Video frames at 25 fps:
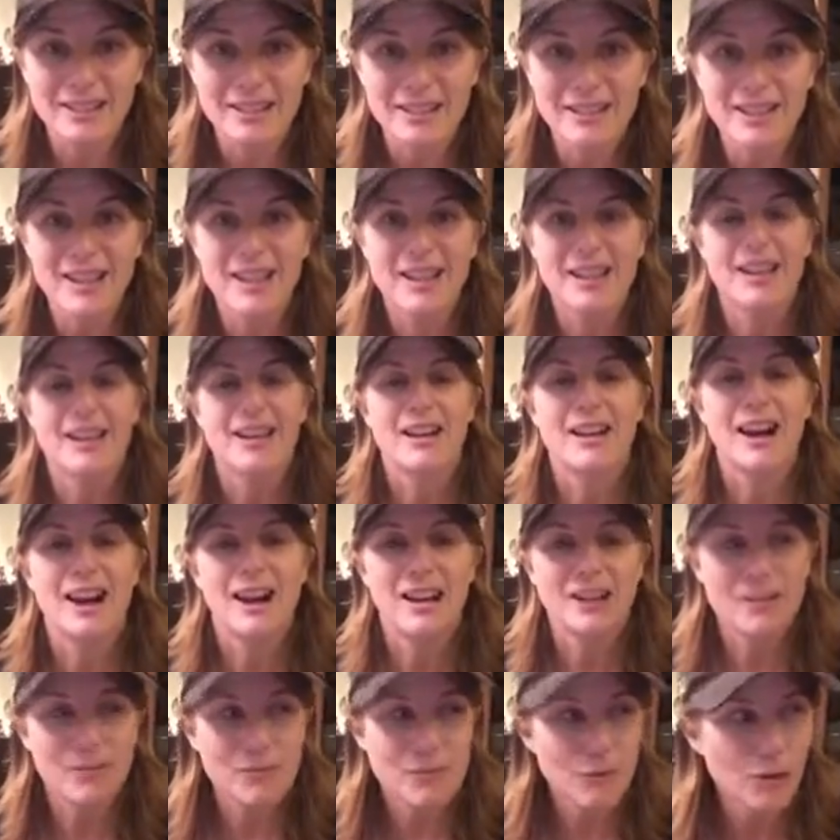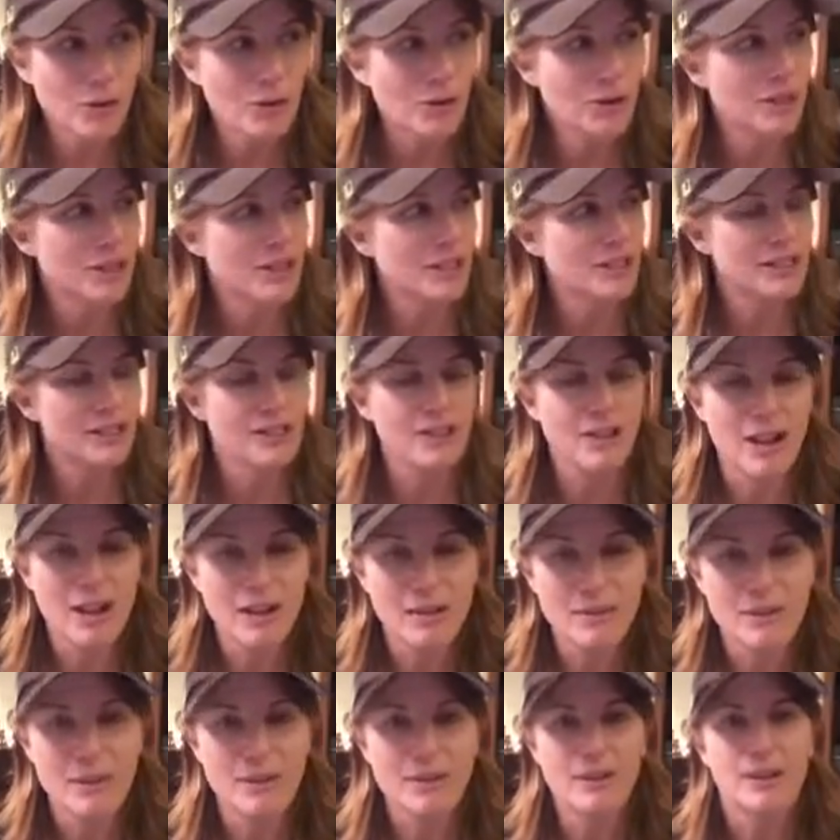on a word in a
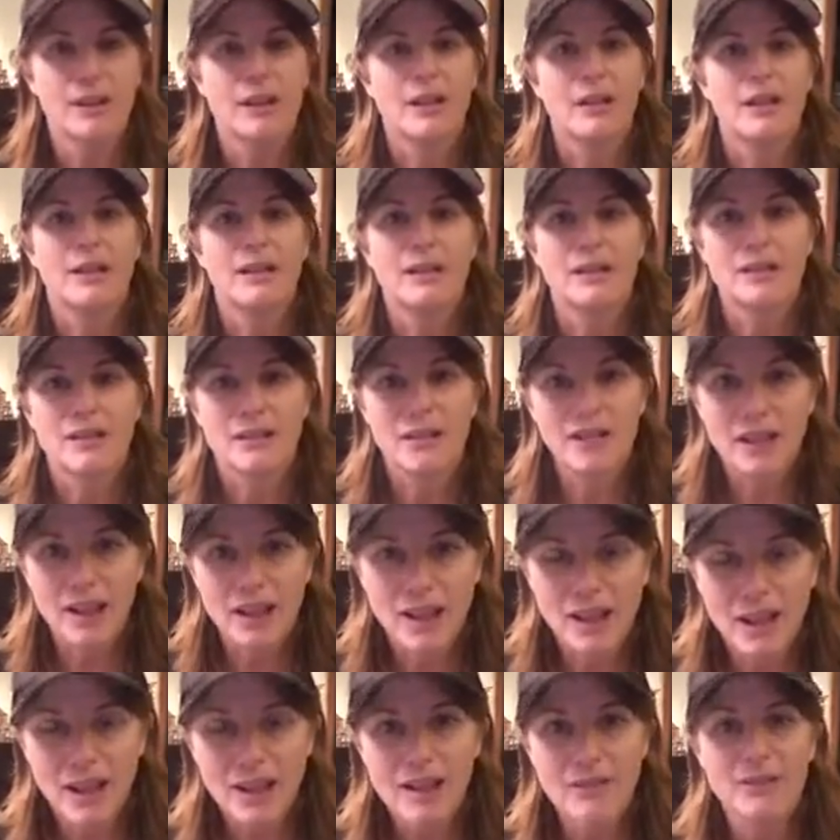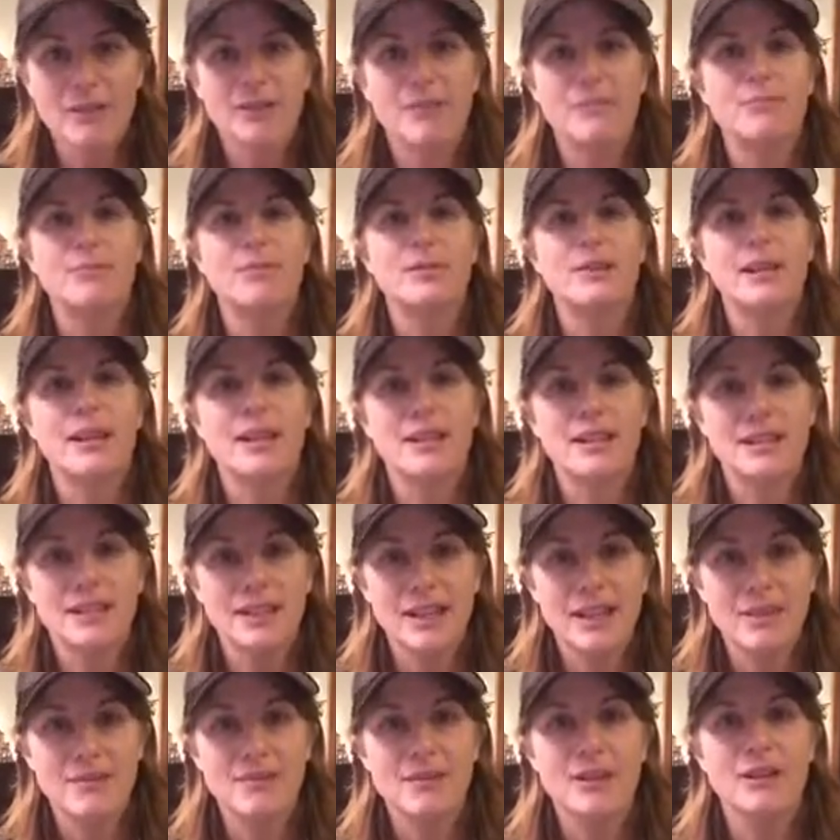song view, and we play the
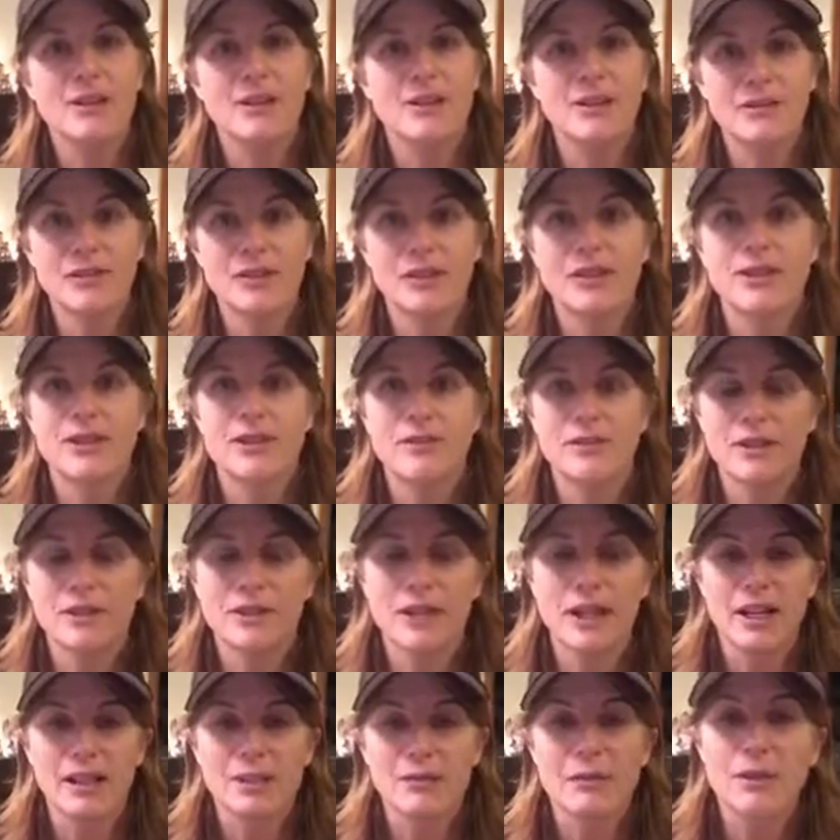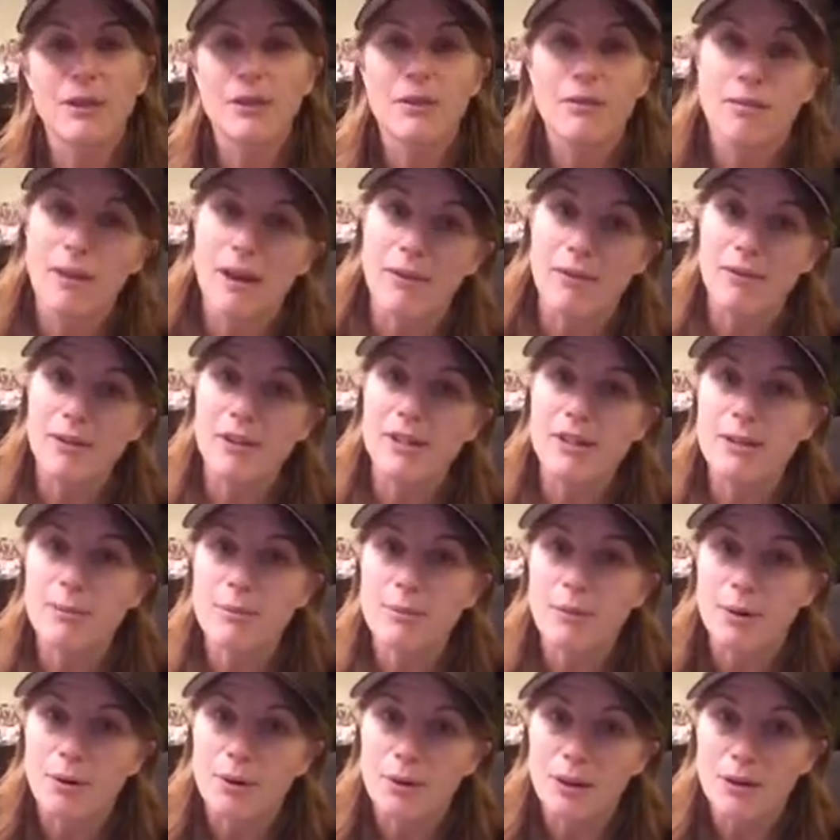same thing over and over, that's where the reference "a
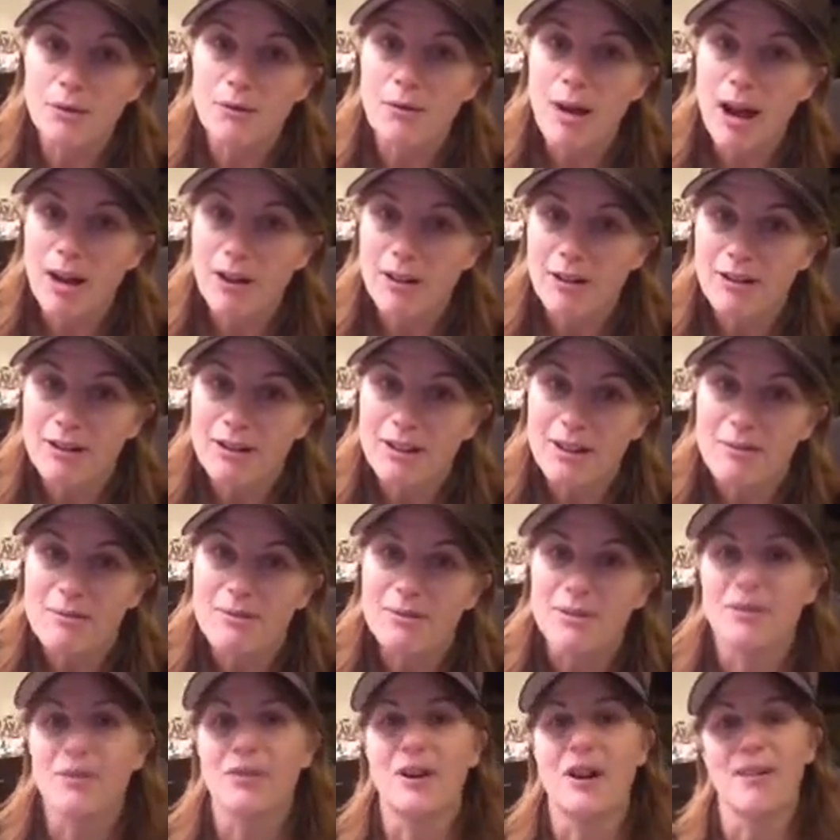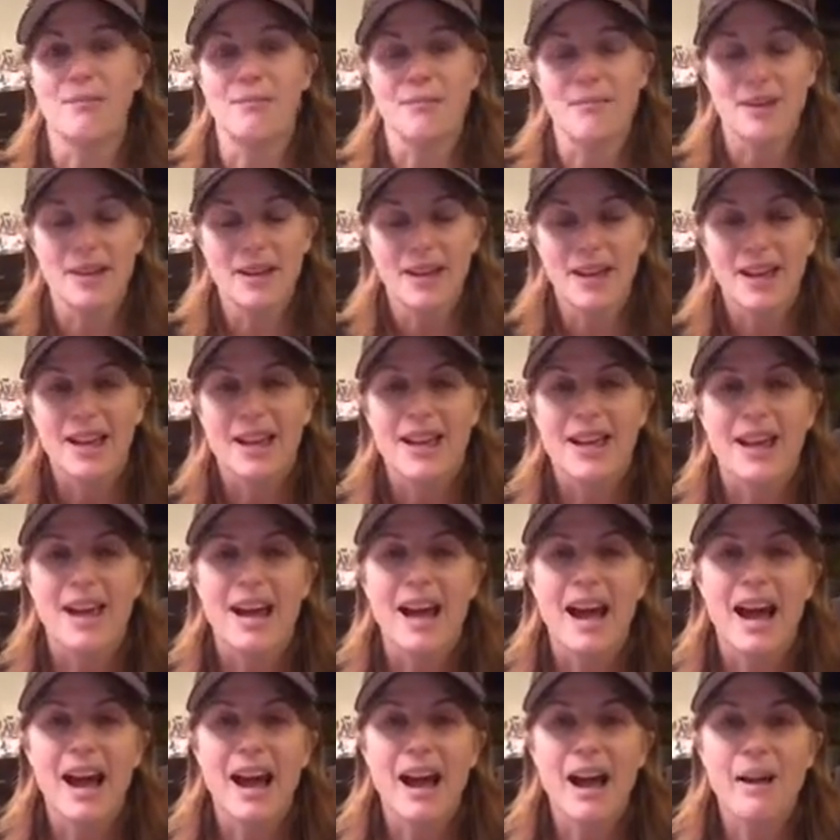broken record" comes from.
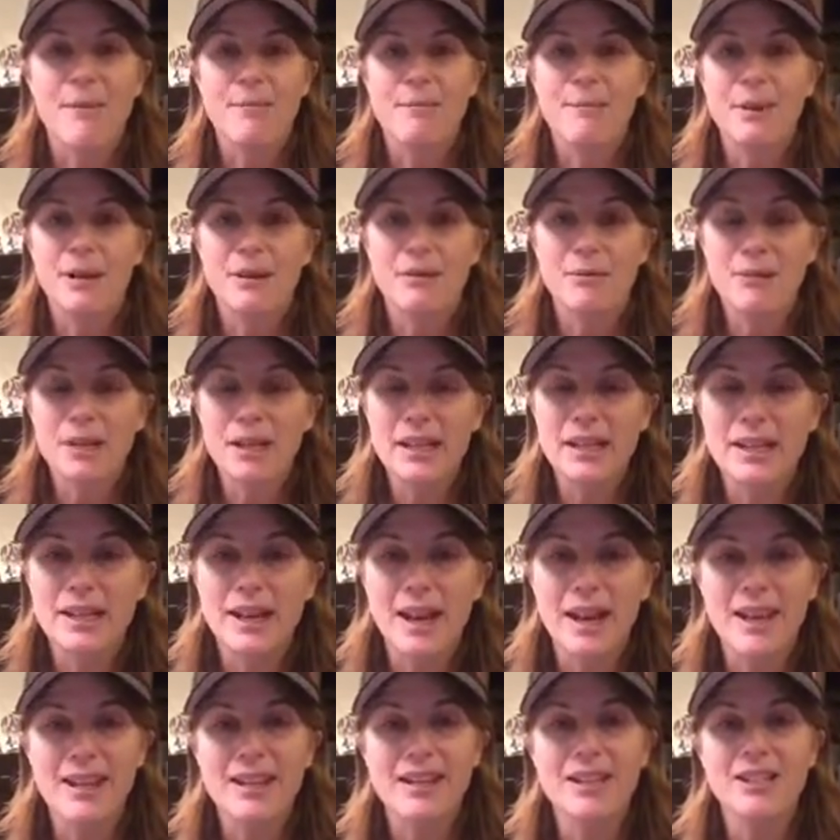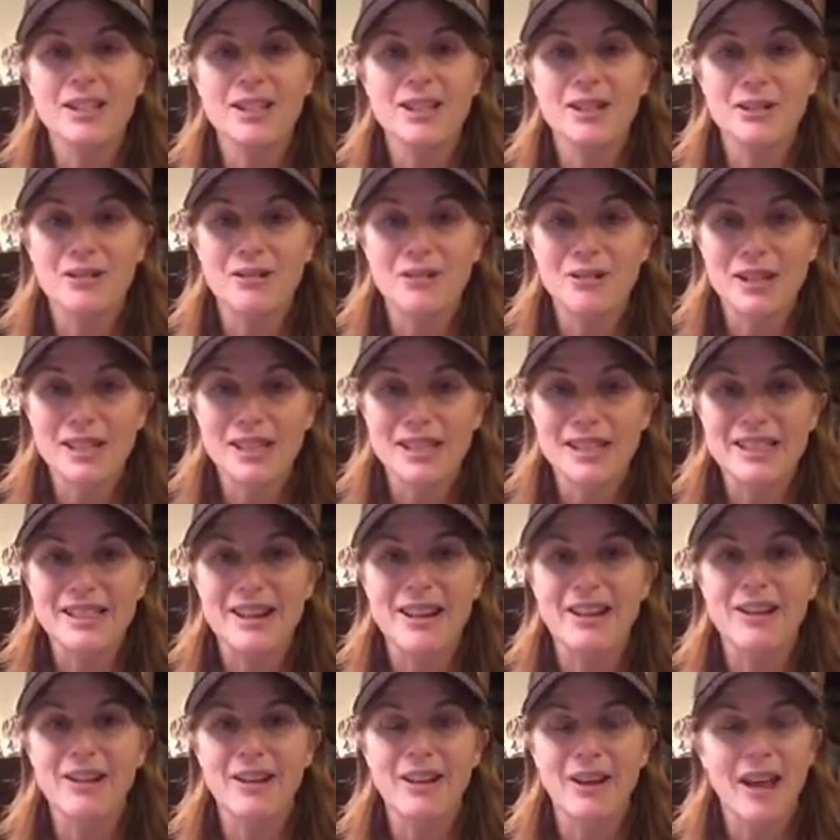But we get these stories
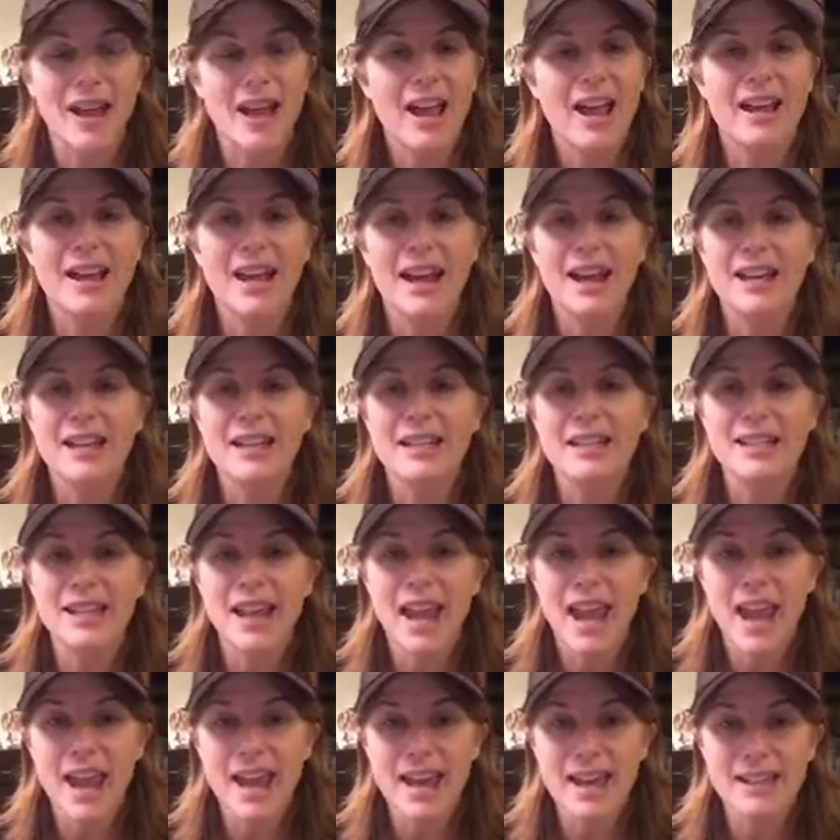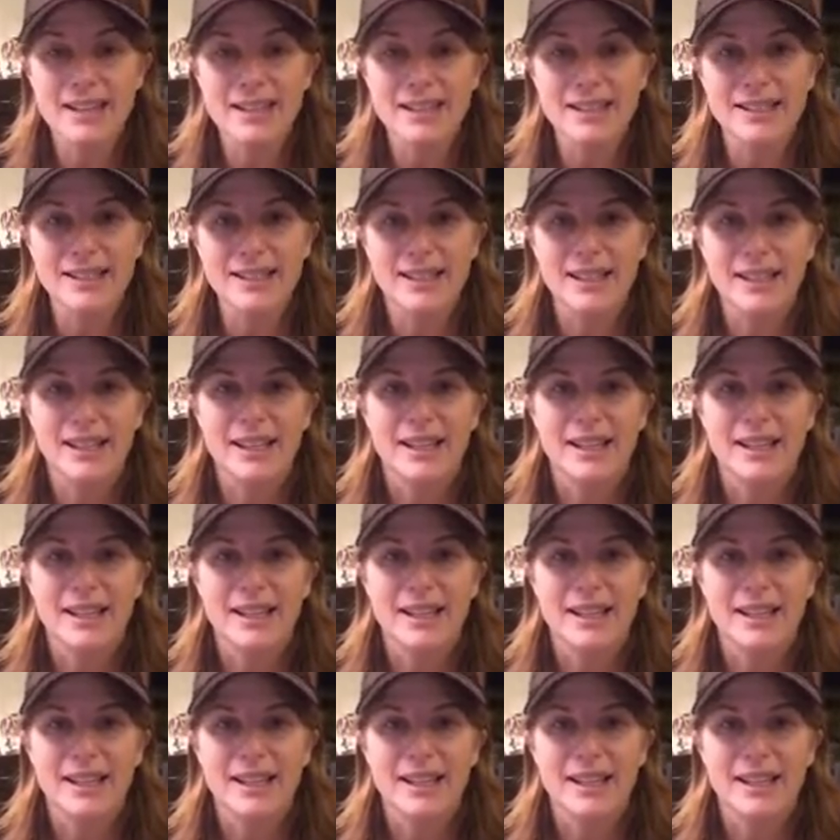stuck in our head, and it takes